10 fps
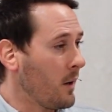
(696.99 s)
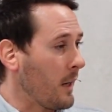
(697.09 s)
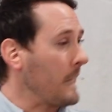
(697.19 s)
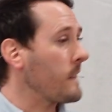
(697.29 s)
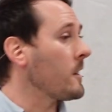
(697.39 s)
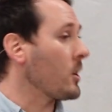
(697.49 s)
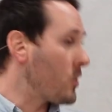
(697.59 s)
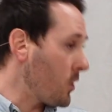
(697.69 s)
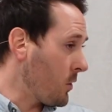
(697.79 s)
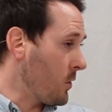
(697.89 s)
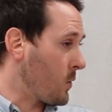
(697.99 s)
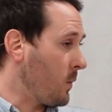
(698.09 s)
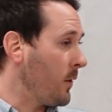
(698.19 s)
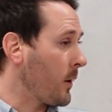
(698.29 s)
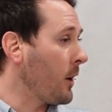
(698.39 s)
ethnic Jews were
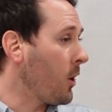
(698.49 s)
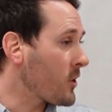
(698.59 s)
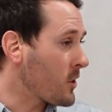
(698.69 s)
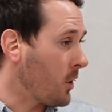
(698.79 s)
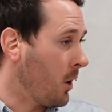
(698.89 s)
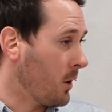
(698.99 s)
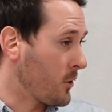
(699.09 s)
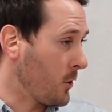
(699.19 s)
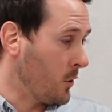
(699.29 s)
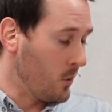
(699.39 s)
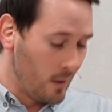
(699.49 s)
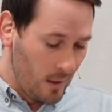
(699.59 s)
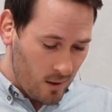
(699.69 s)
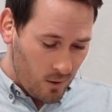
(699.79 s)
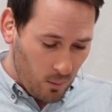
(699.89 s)
very hostile to
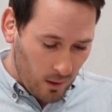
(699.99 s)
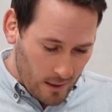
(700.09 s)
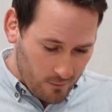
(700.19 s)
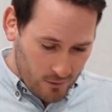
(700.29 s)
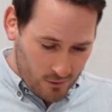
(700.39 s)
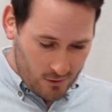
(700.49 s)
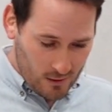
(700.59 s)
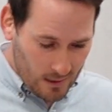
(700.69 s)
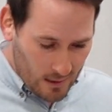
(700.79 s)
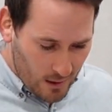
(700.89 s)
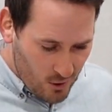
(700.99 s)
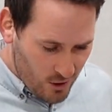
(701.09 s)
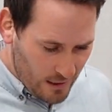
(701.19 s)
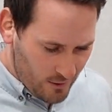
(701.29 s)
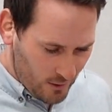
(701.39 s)
the believers in
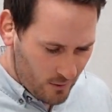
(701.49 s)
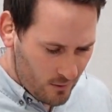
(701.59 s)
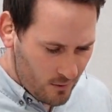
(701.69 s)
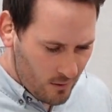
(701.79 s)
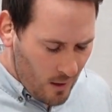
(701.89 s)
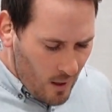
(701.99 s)
Jesus.